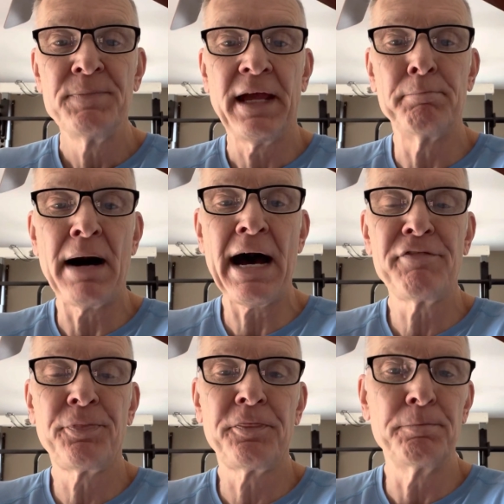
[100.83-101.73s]
And
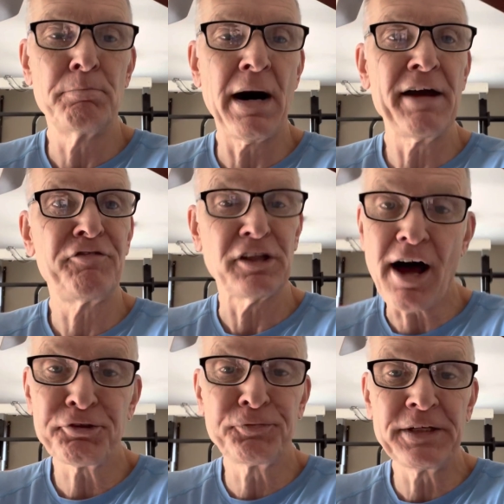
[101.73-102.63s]
my my
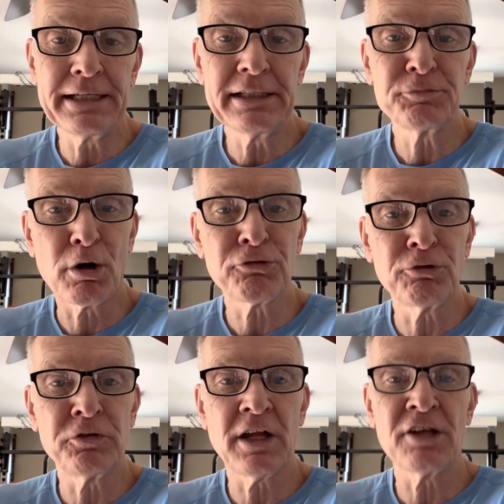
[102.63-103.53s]
philosophy is,
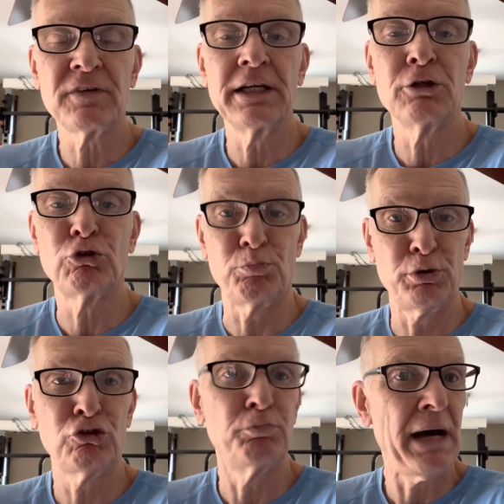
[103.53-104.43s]
personal philosophy is to
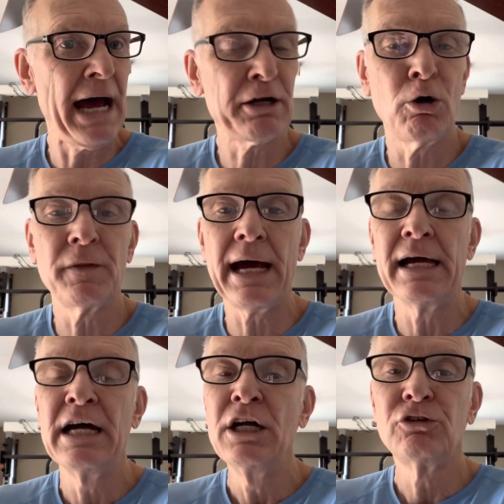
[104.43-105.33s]
push back on
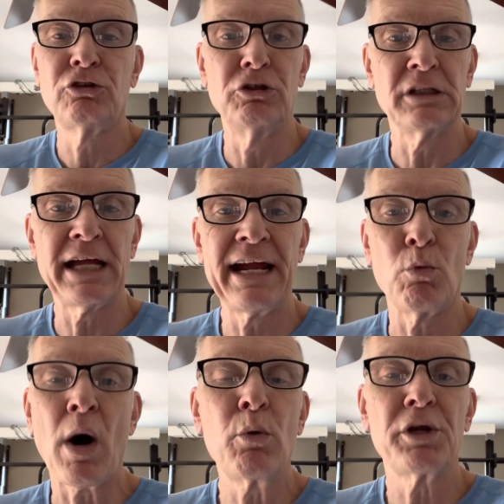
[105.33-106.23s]
that, to delay it.
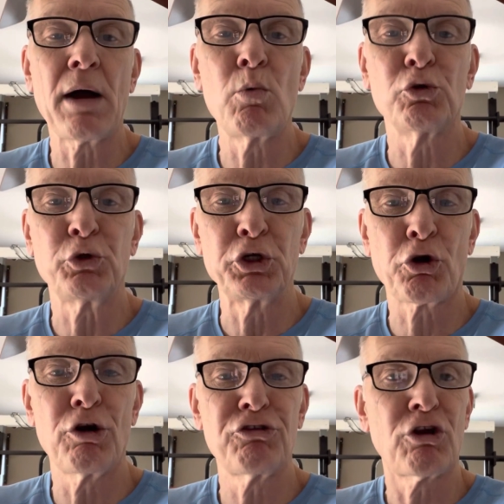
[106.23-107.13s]
Why would I want to
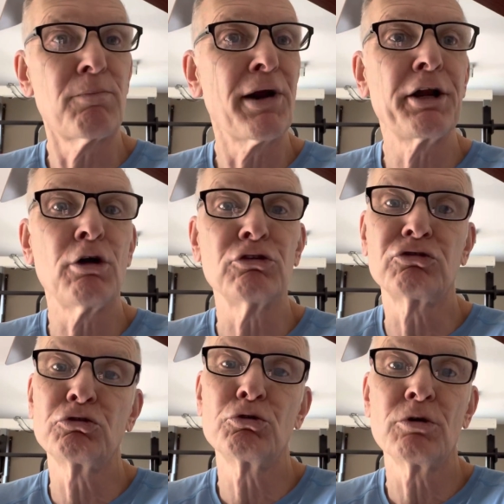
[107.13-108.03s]
encourage it or bring it on
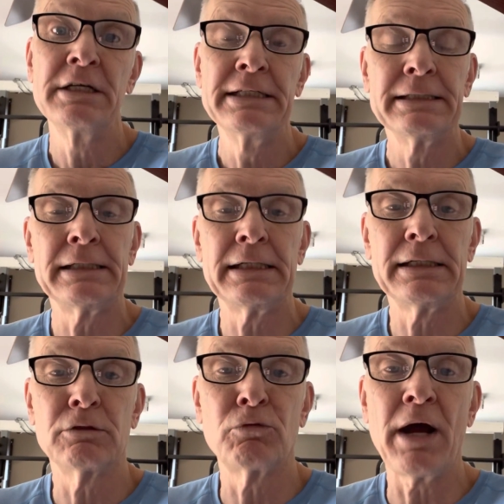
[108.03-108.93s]
sooner
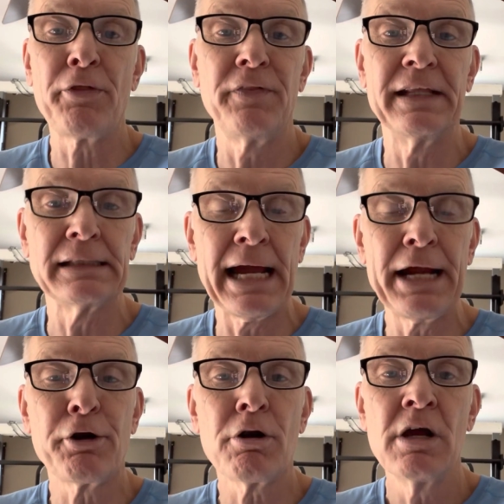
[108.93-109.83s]
uh, rather than
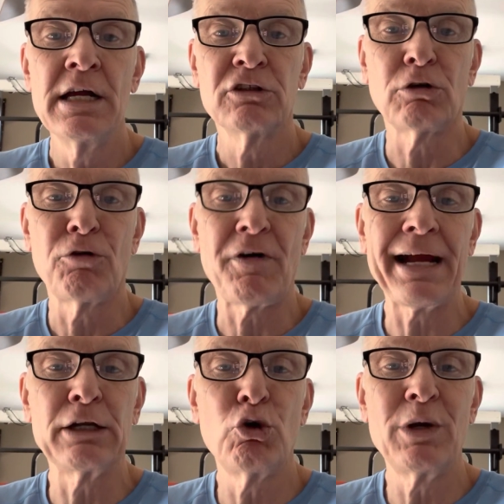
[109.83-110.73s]
later? So if I
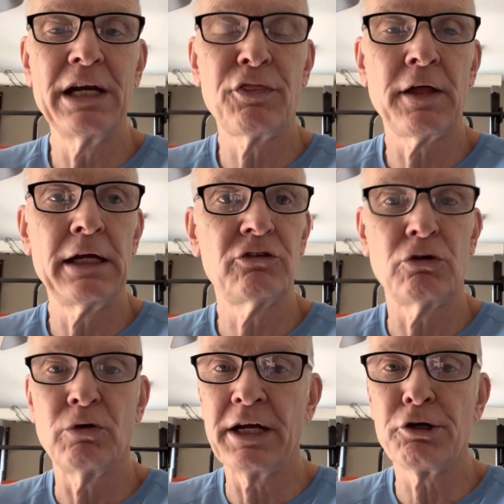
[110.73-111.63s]
can do anything
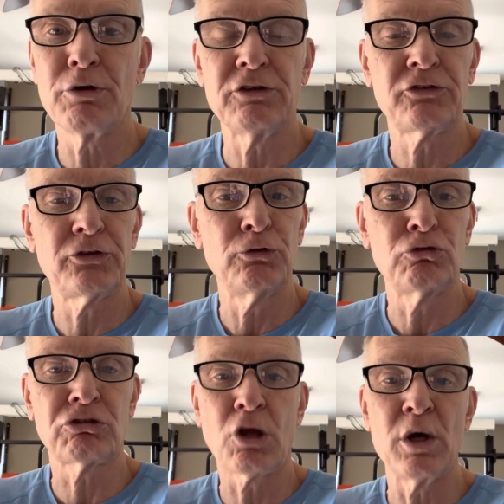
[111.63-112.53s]
to hinder it, to
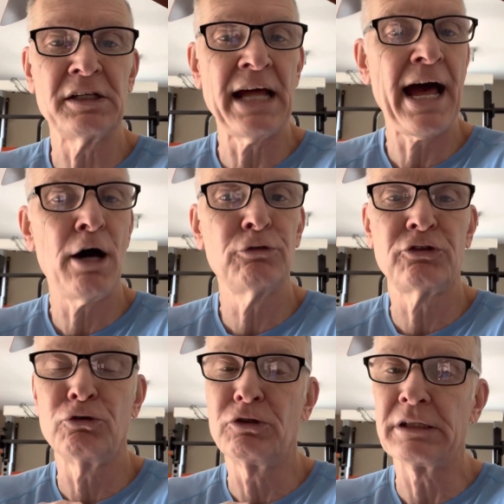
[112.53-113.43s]
slow it down,
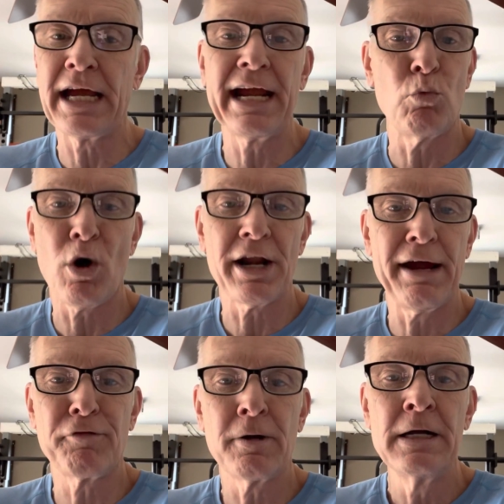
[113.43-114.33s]
to delay it,
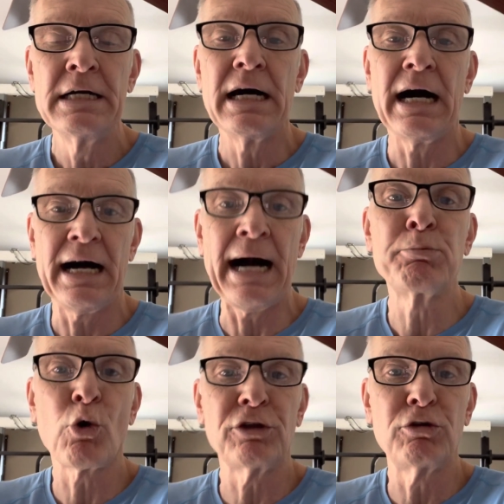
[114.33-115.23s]
whatever, uh, I'm
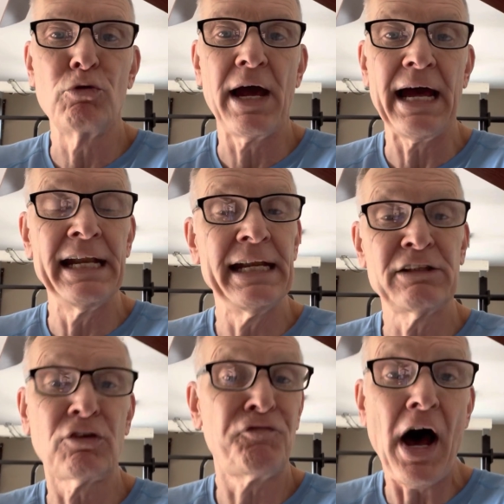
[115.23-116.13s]
going to do that. And
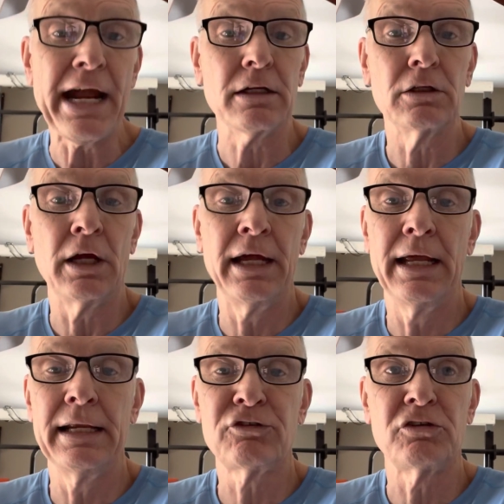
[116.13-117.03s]
it's a fight
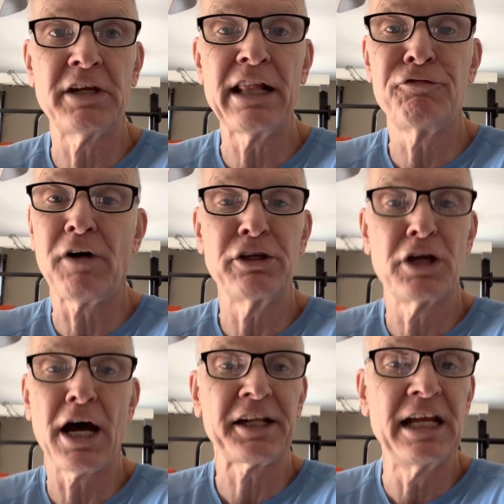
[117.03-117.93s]
and it's a daily fight. You
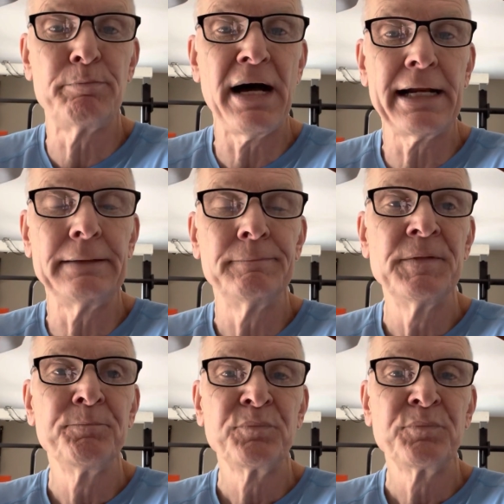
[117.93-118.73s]
got to keep at it.